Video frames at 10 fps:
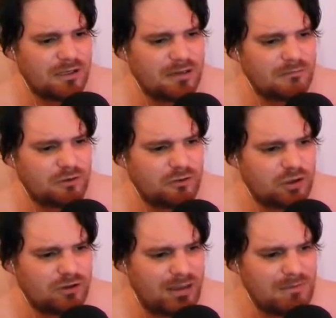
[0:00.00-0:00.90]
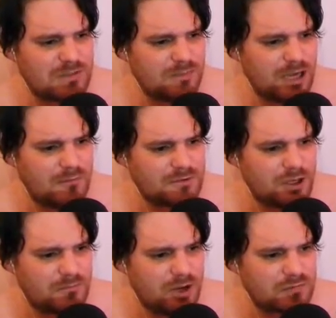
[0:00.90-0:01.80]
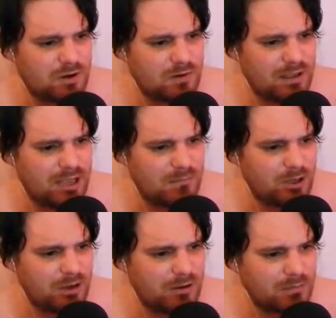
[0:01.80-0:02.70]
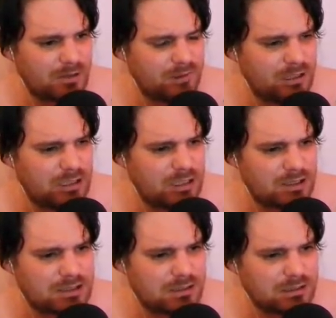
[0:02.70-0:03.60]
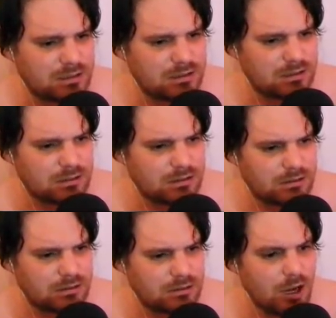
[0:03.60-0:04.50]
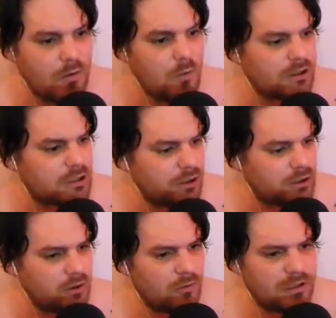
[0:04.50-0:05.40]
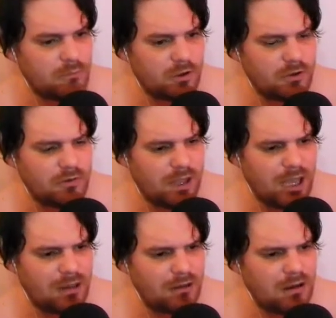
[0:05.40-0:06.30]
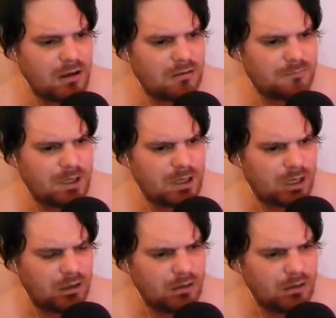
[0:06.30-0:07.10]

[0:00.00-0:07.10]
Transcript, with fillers: And it damages my health so much. Right, where the hell am I going? I'm completely lost. No, what did I do? I didn't want to do that. Oh, bugger.